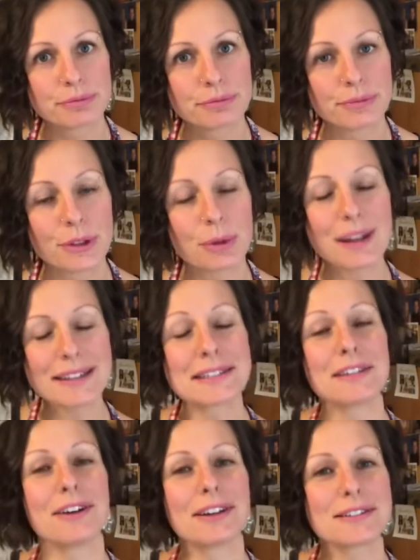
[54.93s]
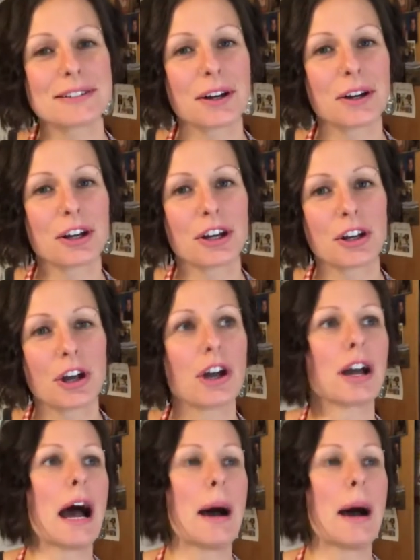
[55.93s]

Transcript: The rest of us are going to cook